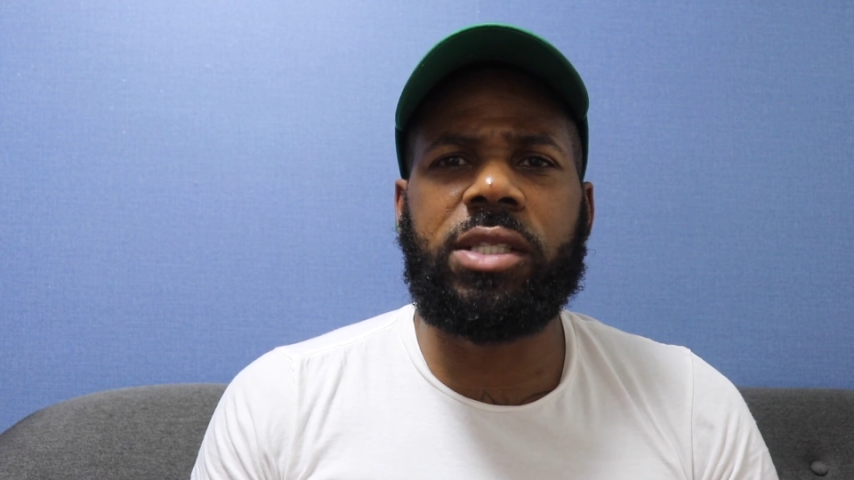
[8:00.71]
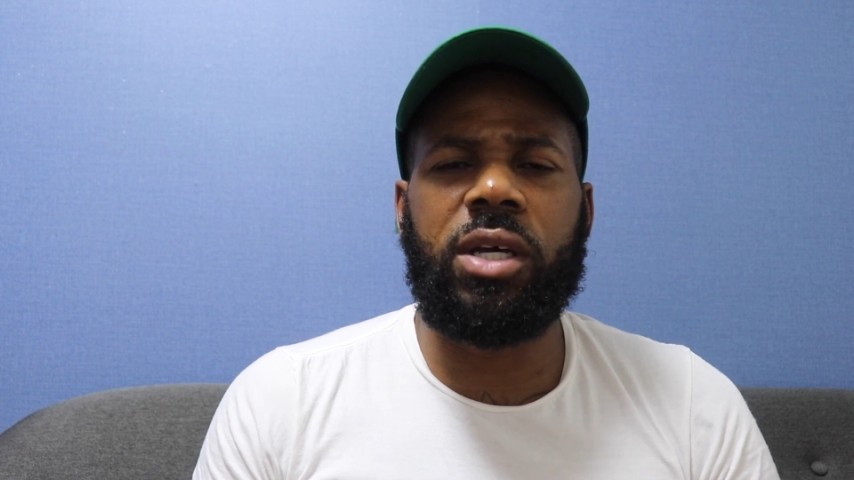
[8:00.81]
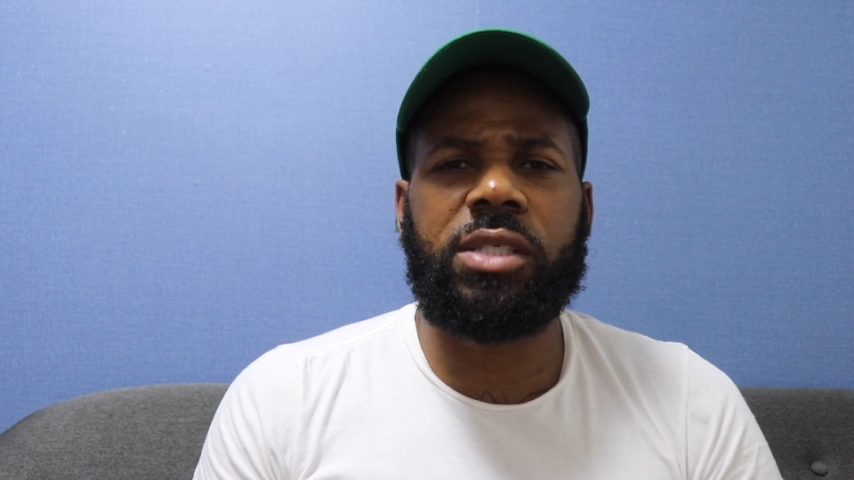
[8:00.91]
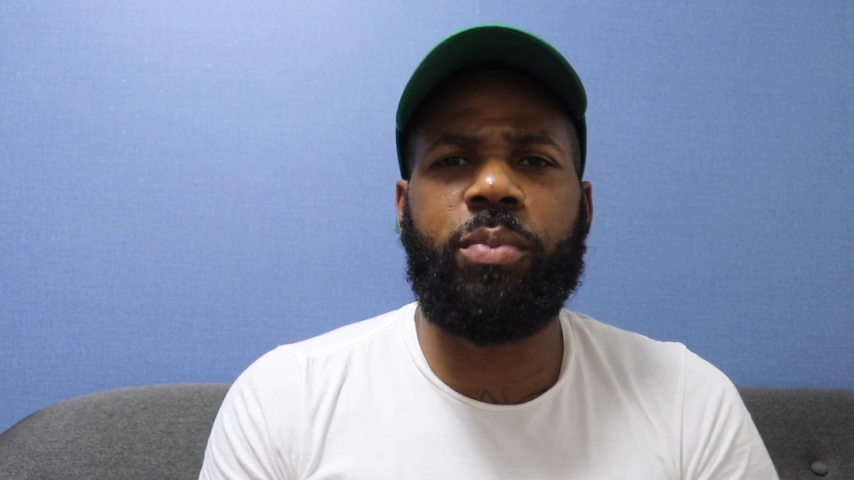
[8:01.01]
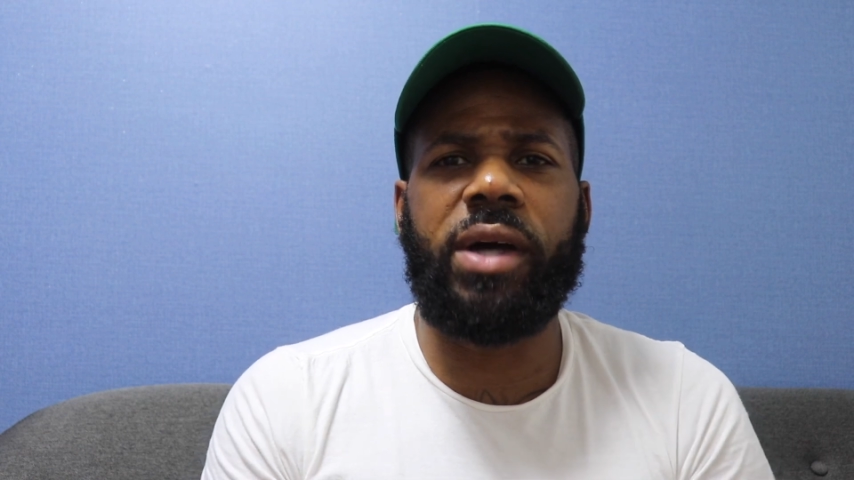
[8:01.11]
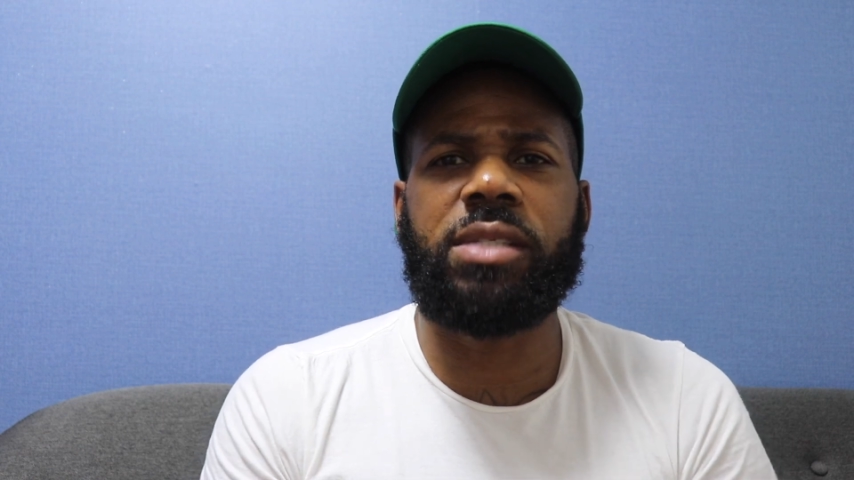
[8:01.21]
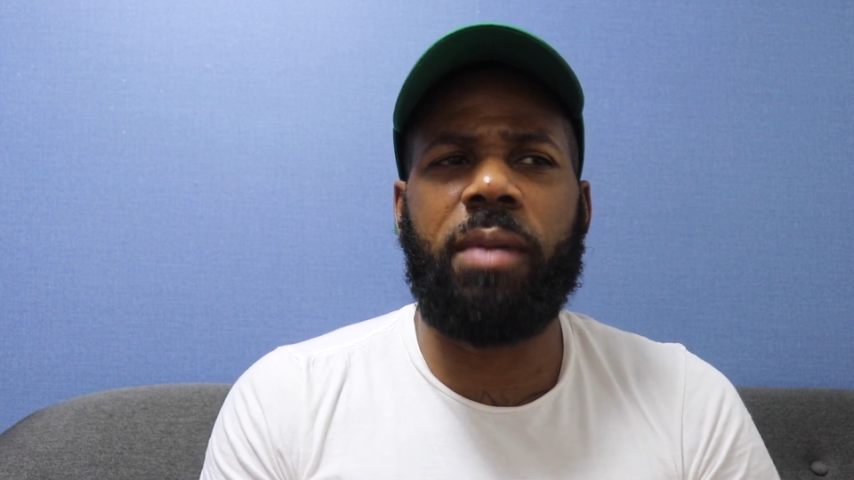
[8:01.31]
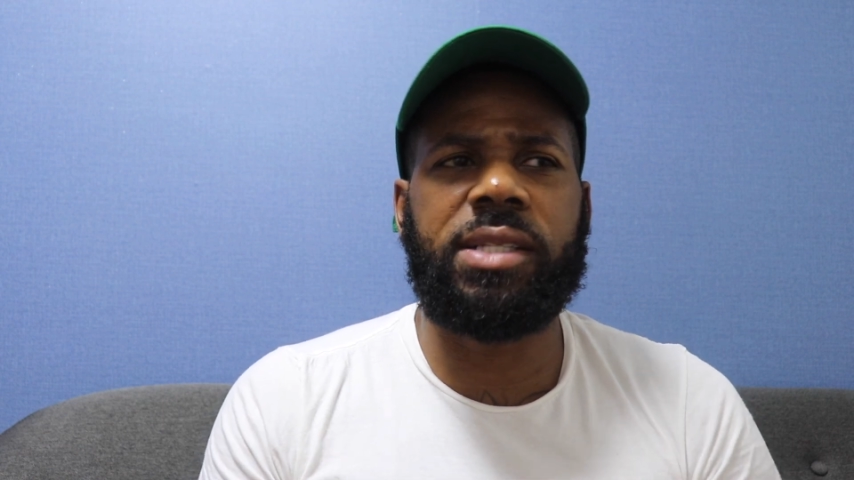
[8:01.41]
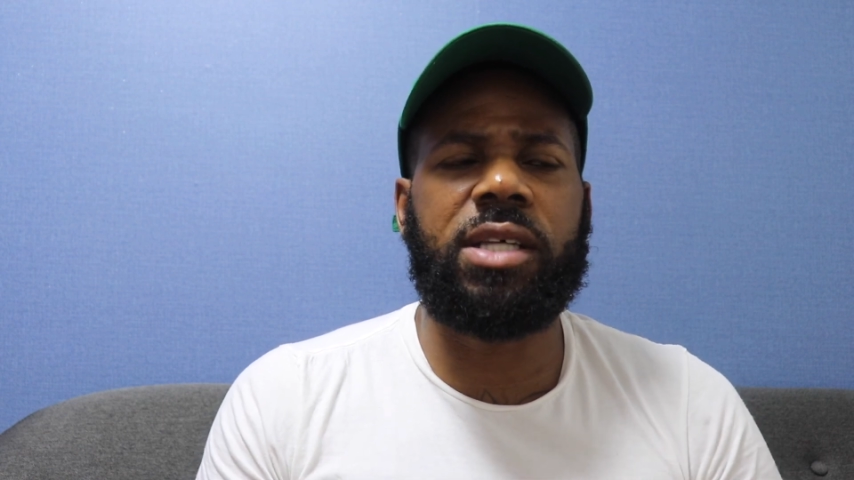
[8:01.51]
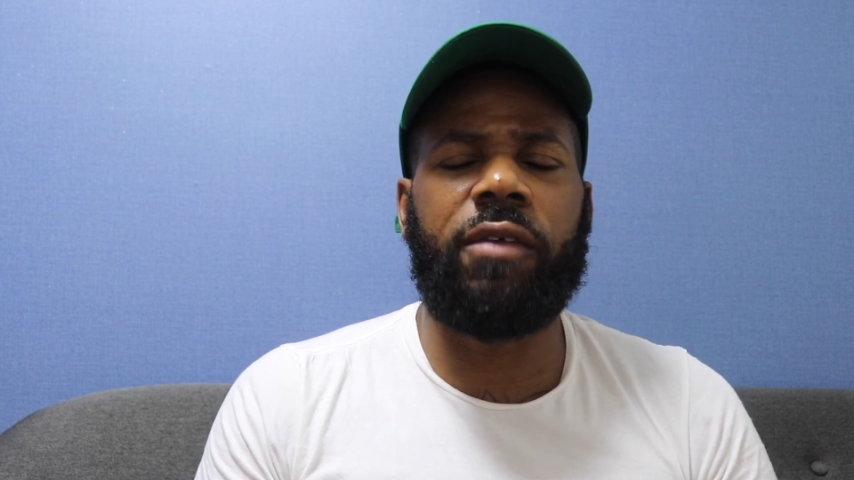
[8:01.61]
to express
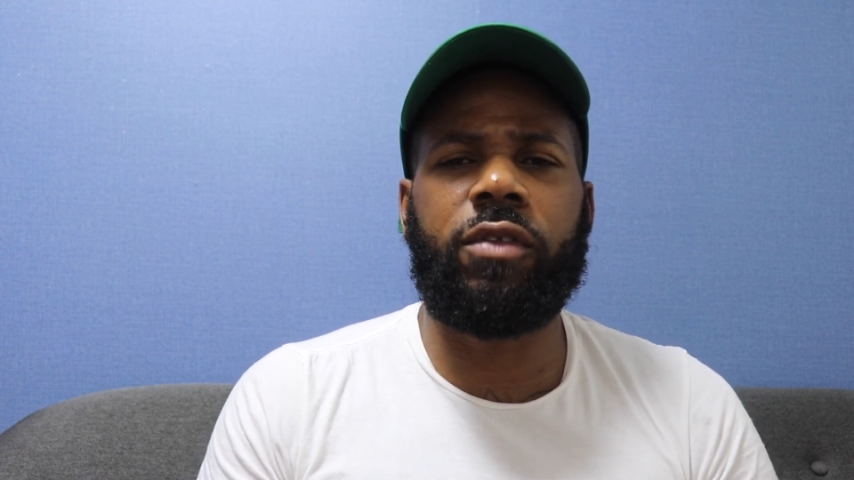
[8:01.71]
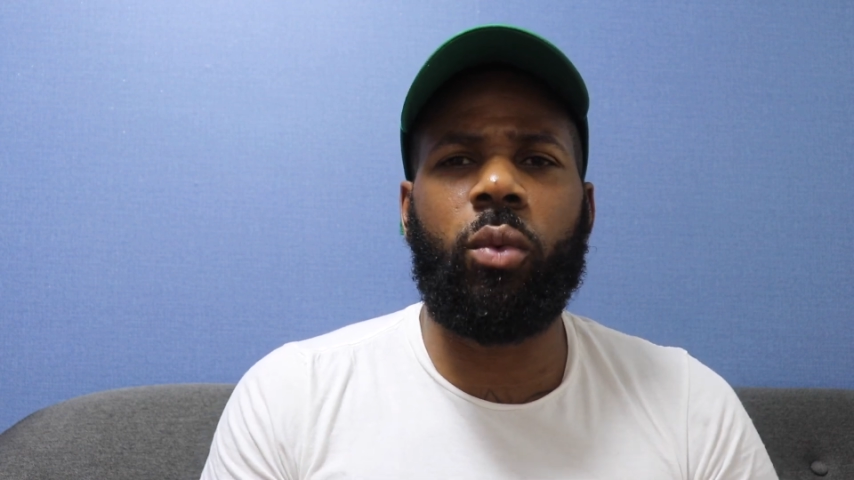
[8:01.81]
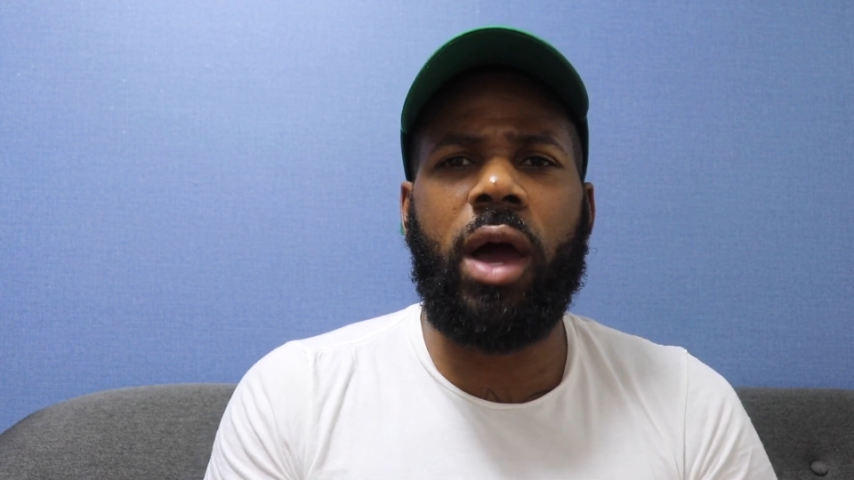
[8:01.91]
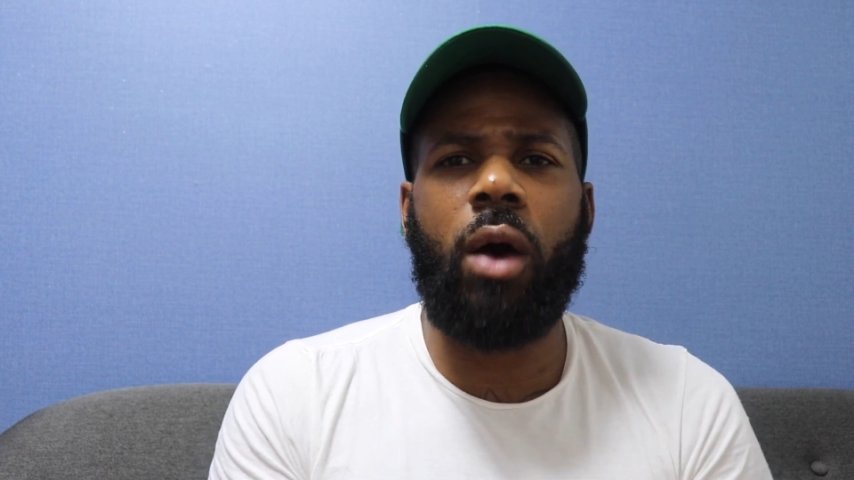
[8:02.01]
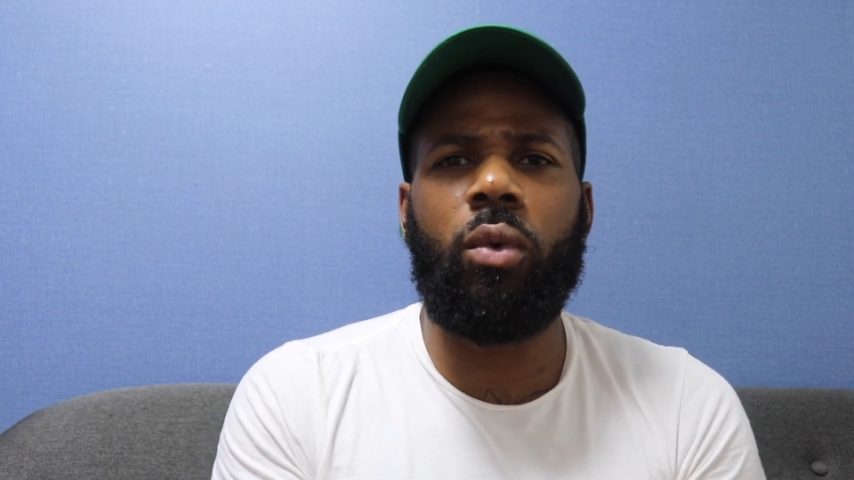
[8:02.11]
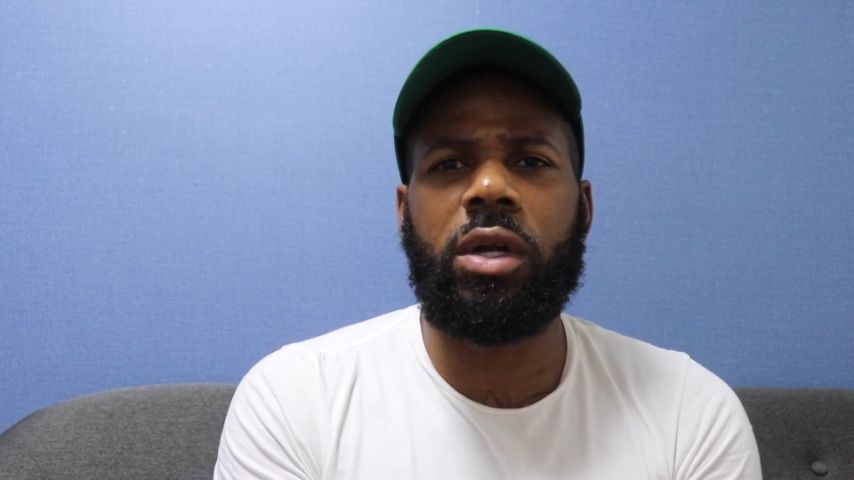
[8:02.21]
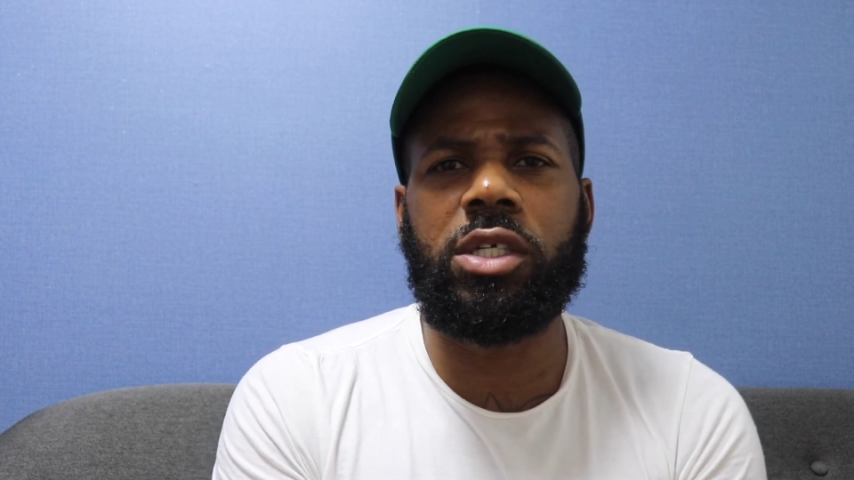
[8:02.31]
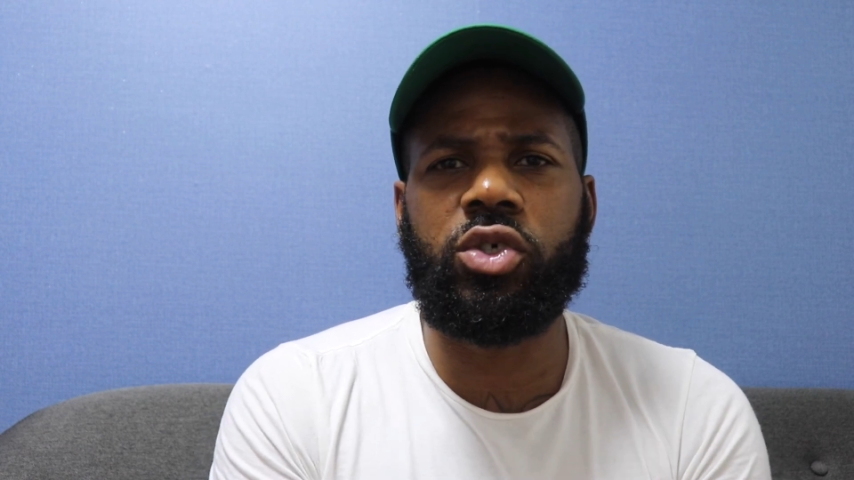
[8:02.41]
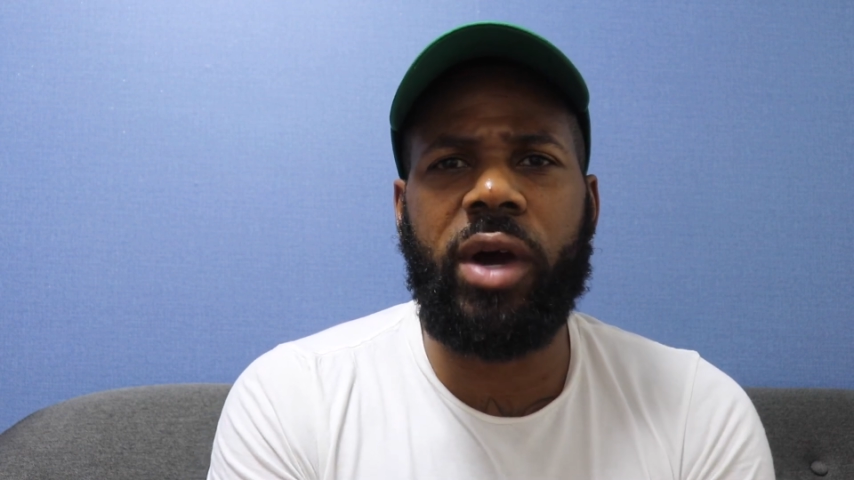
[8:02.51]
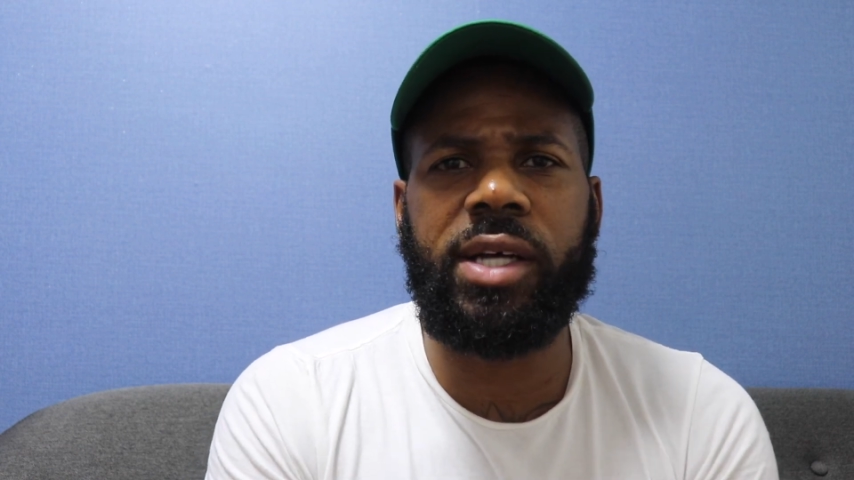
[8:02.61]
myself the way I want
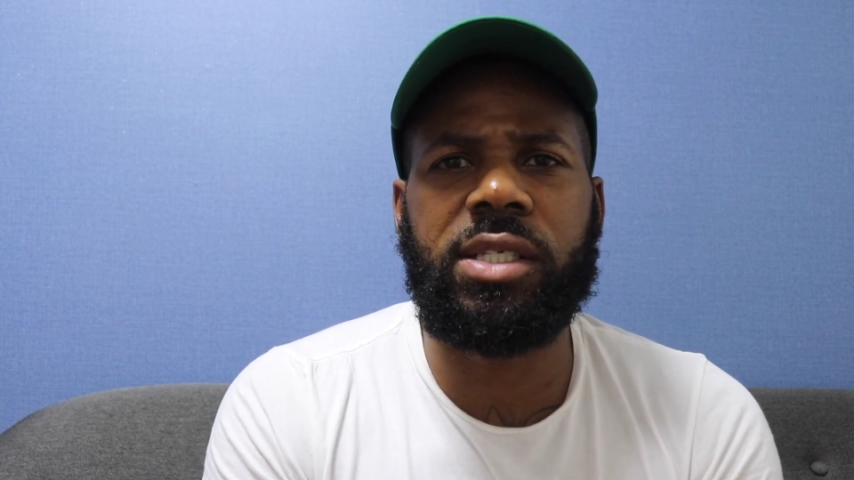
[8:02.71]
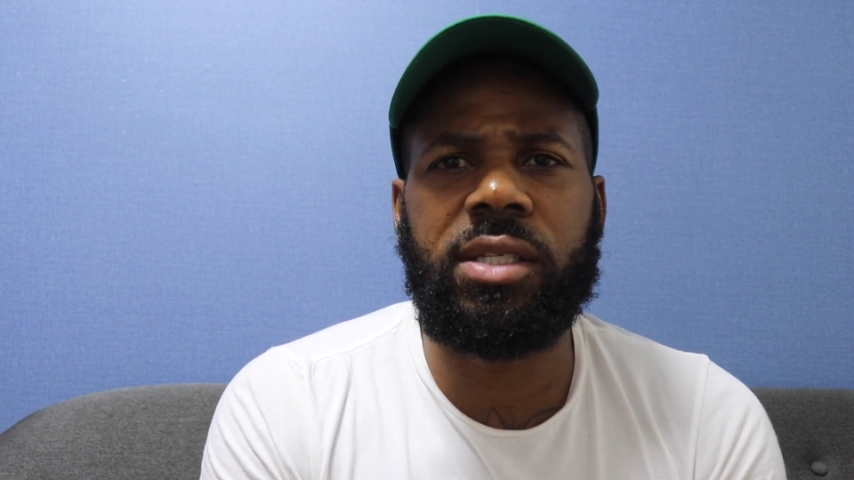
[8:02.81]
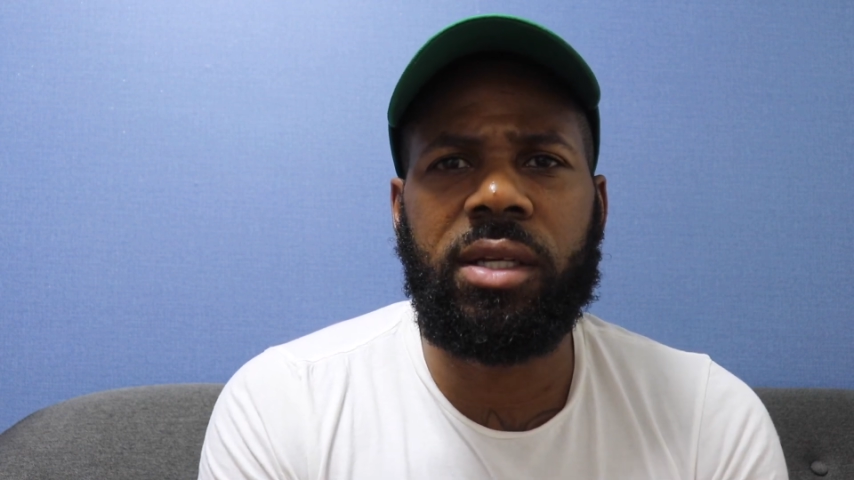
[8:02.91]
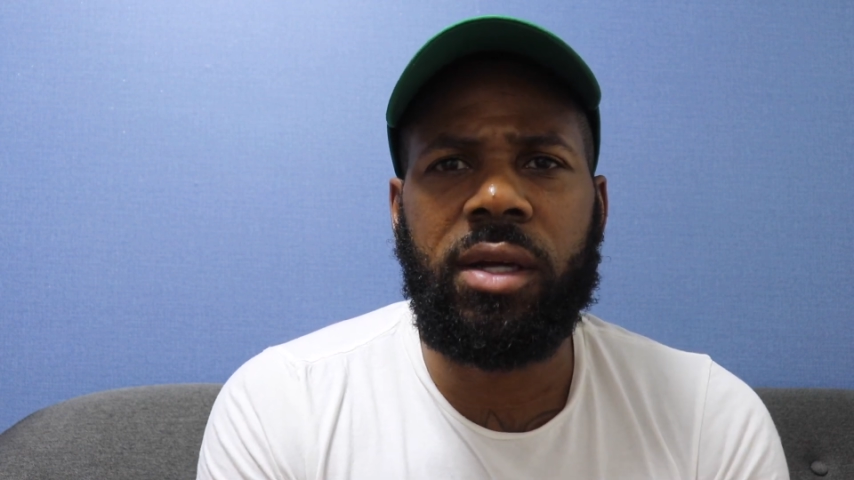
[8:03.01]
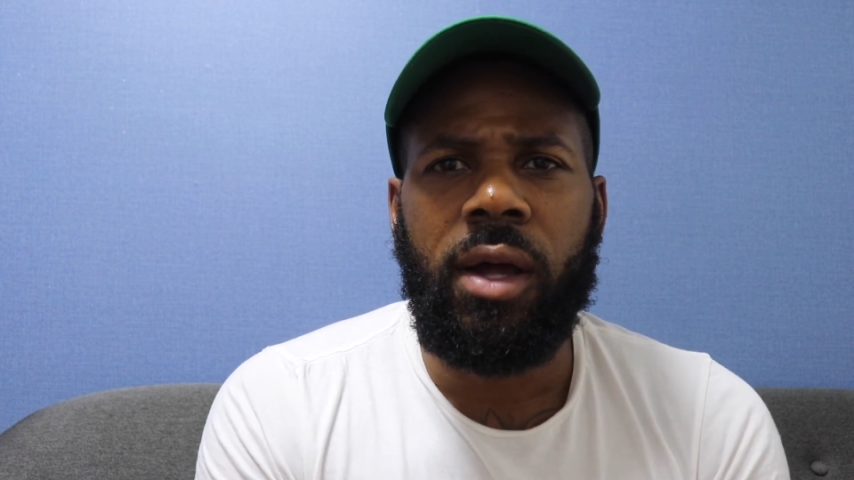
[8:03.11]
to dress.